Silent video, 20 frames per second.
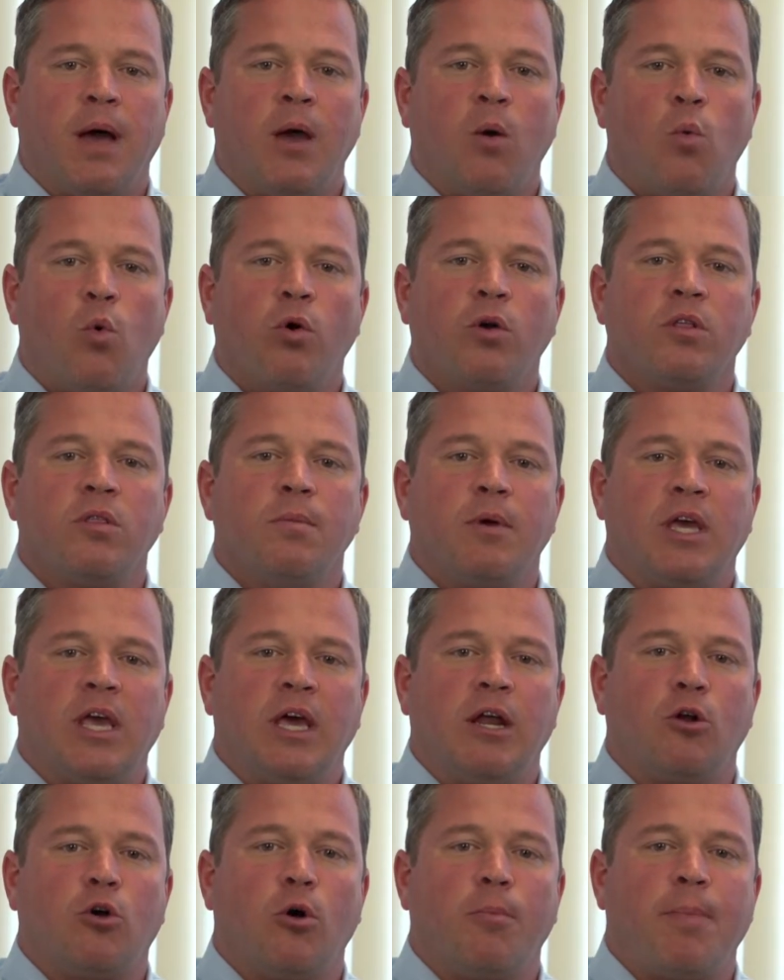awarding the
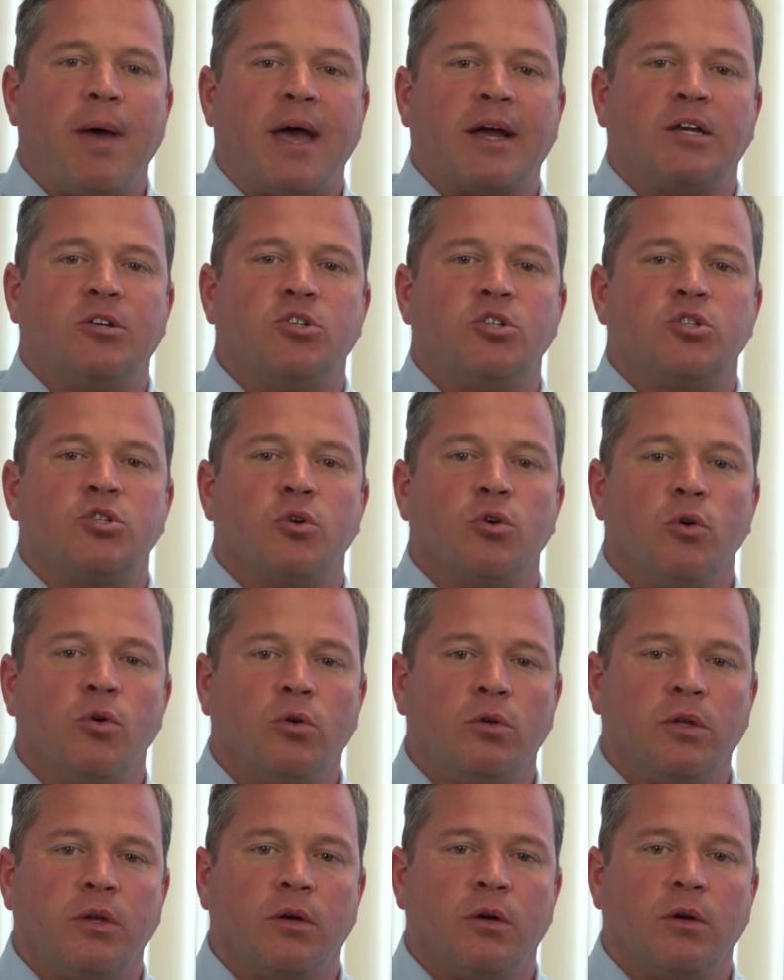mechanical packages
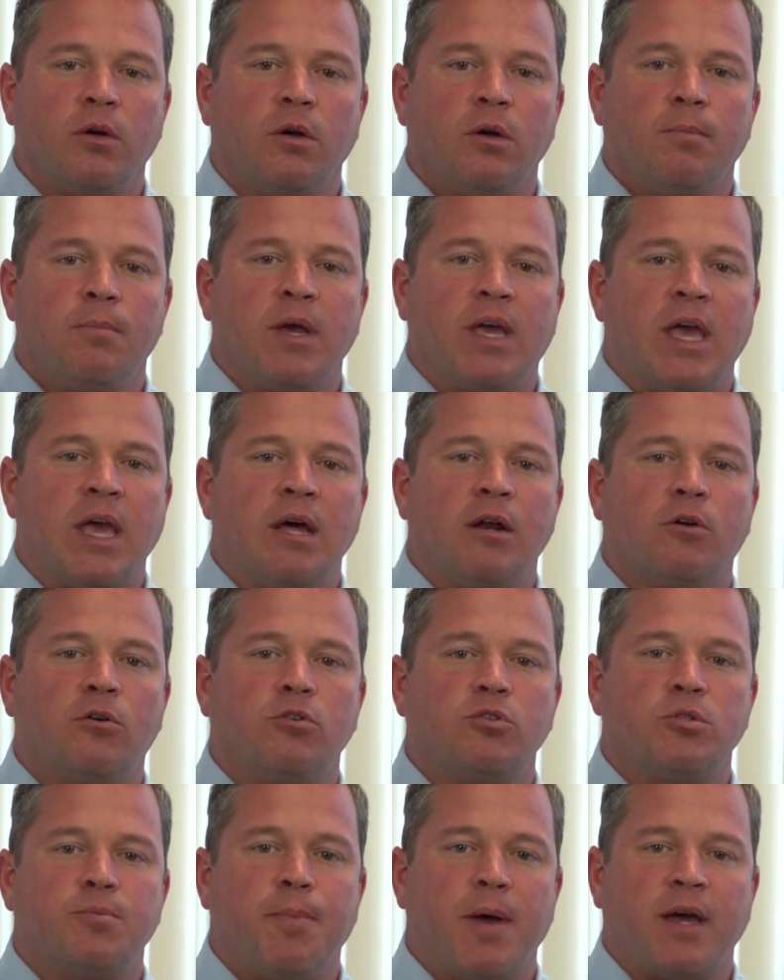earlier, mechanical
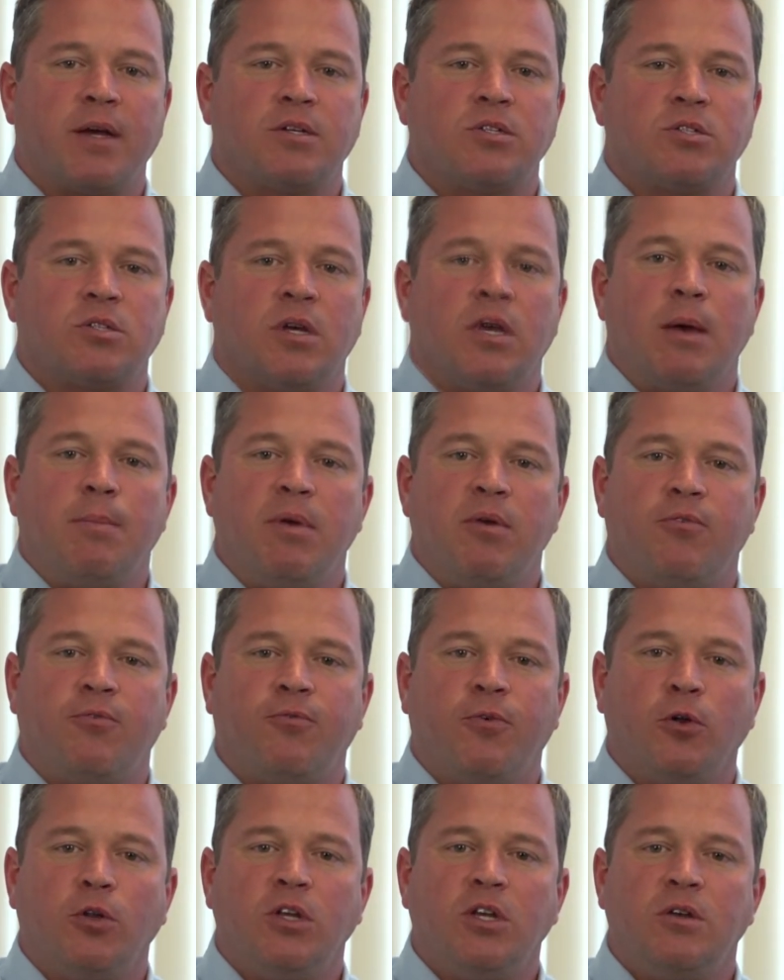specs can be
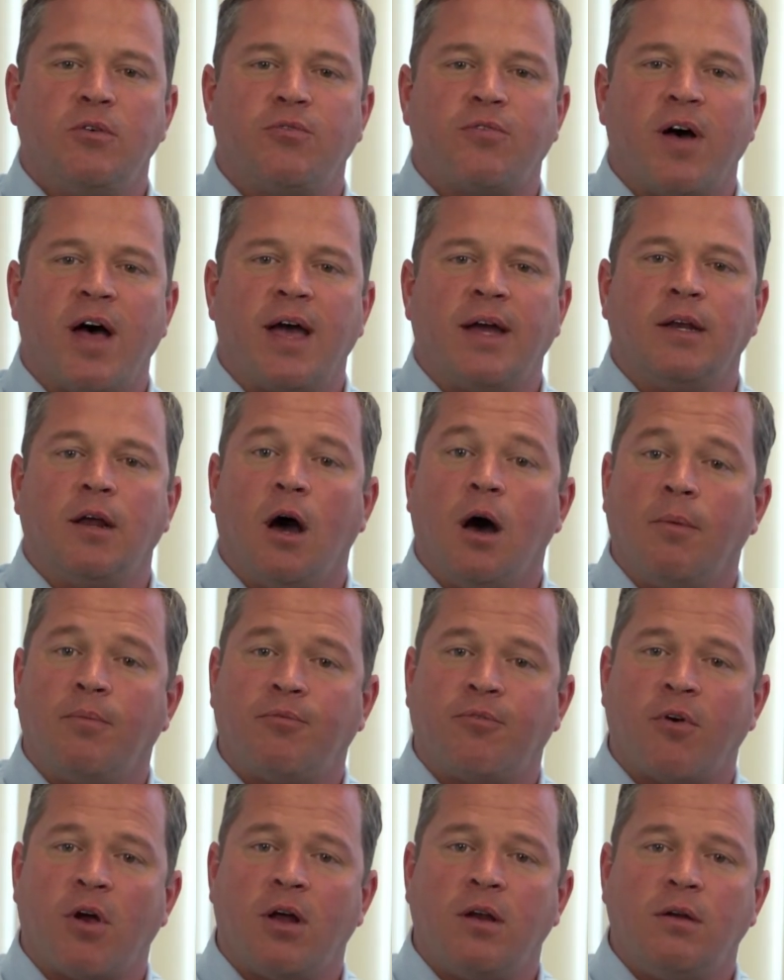fully defined up
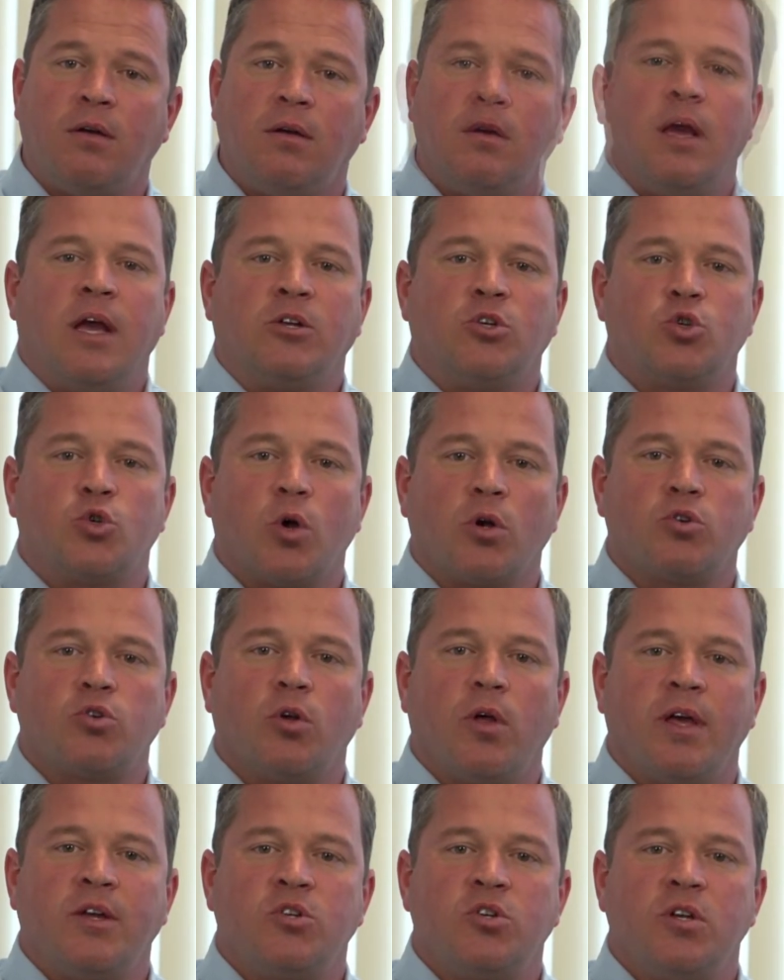front, and
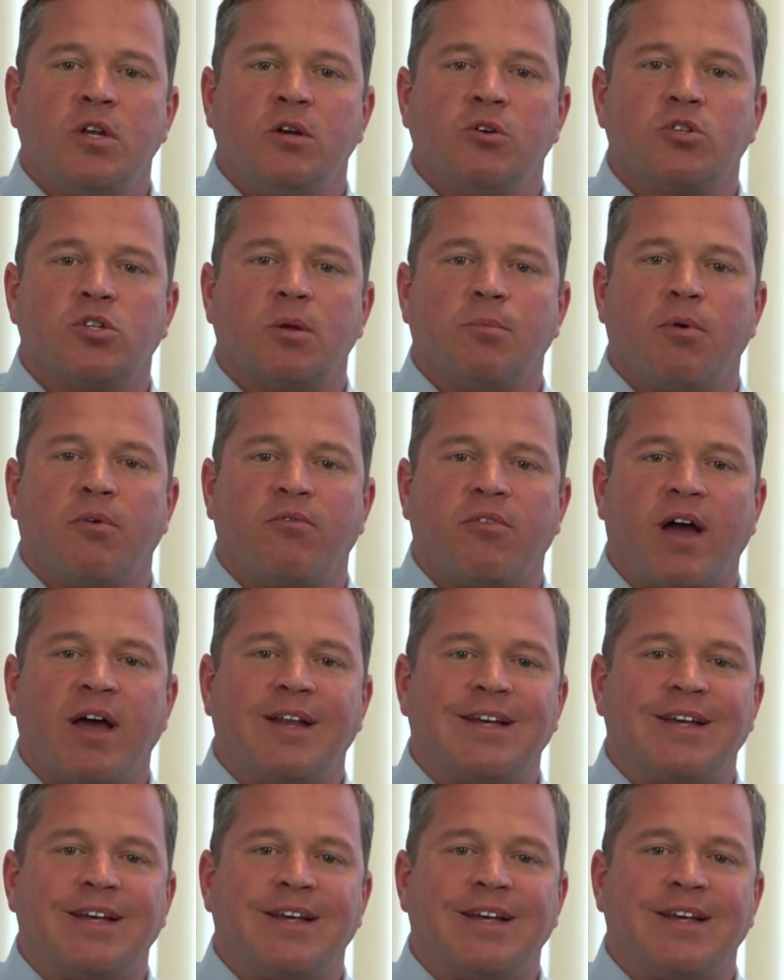structural engineers can provide